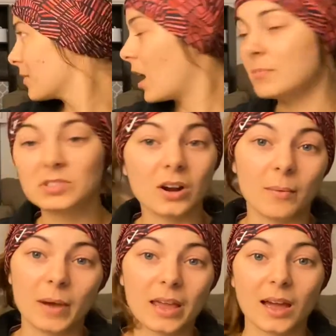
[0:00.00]
I'm sorry,
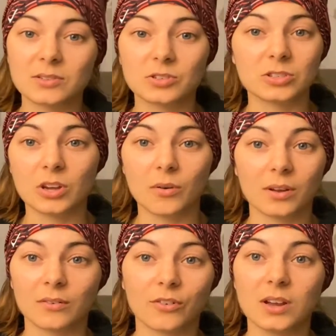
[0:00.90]
my cat's just
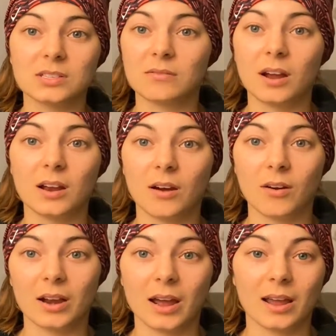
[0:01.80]
going crazy right now
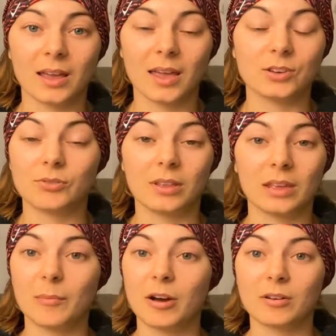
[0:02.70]
and I can't do
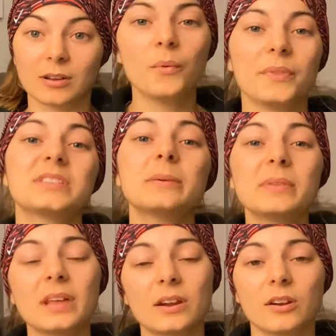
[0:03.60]
anything about it. When the
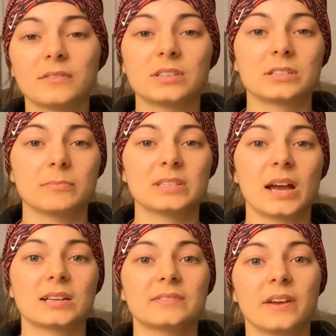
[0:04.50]
sympathetic nervous system is
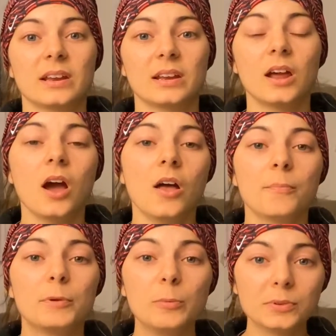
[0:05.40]
activated,
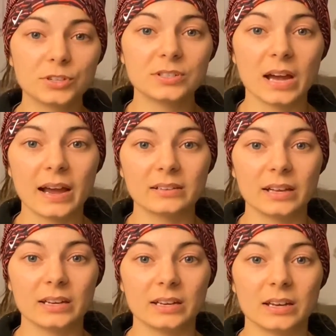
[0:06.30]
pupils are
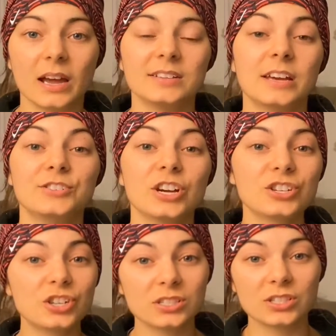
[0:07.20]
dilated,
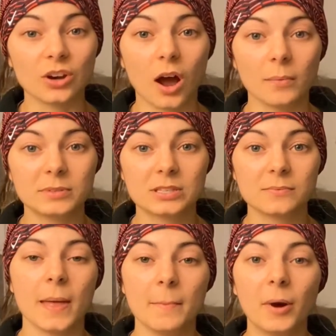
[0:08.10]
digestion
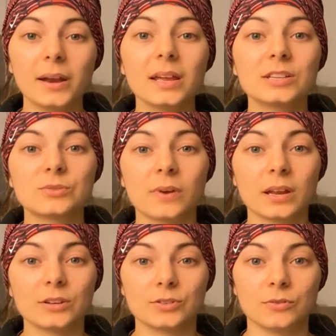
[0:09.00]
stops, and the body gets
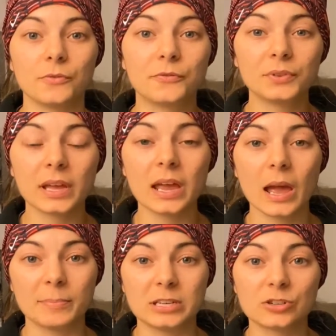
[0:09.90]
ready to flee
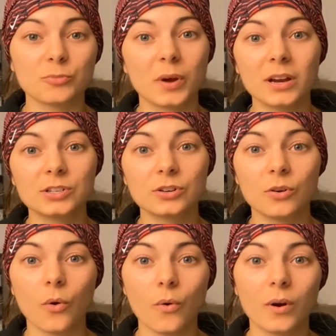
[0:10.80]
a potential
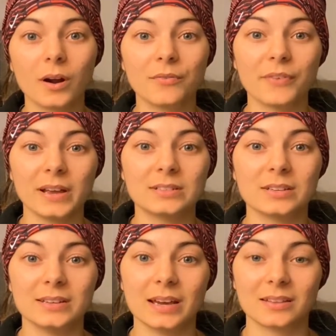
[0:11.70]
predator or fight to
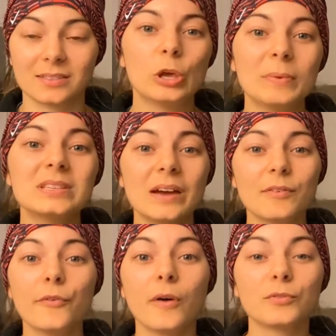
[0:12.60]
the death. Humans have
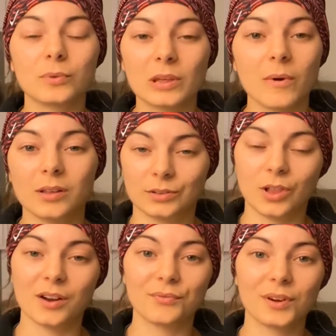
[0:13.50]
evolved really well in a
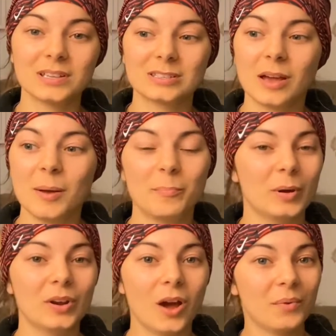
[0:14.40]
lot of ways,
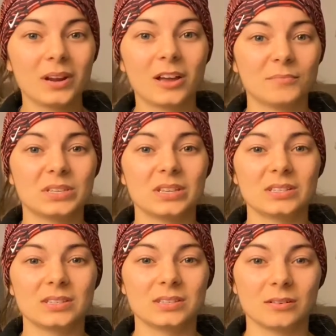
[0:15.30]
but not when it comes to
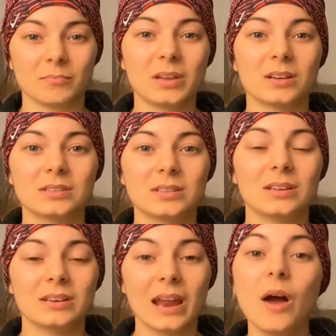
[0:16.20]
this system, because
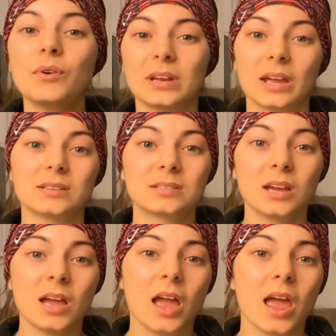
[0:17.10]
nowadays,
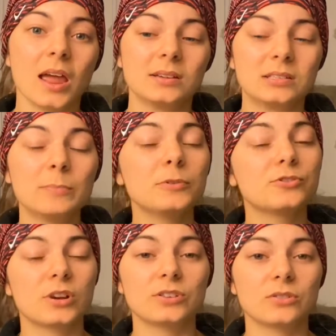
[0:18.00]
a simple
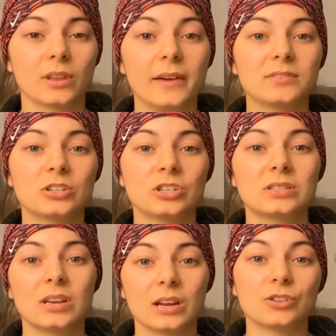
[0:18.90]
stressor in life, such as
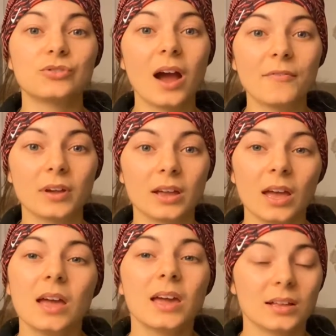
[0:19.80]
sitting in traffic,
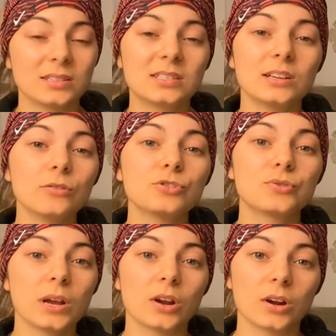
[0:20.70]
can still
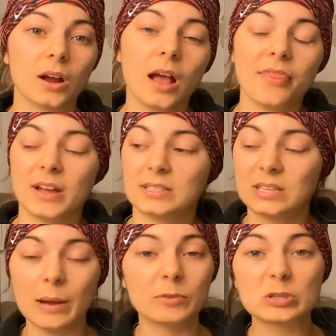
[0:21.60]
trigger that
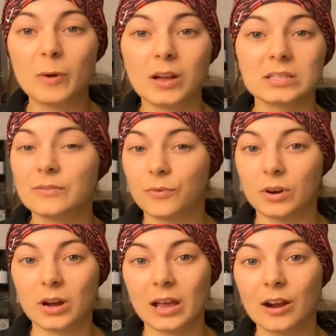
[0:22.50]
same response if we're
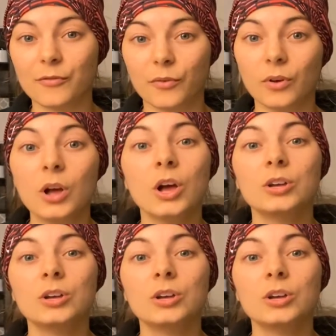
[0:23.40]
not careful.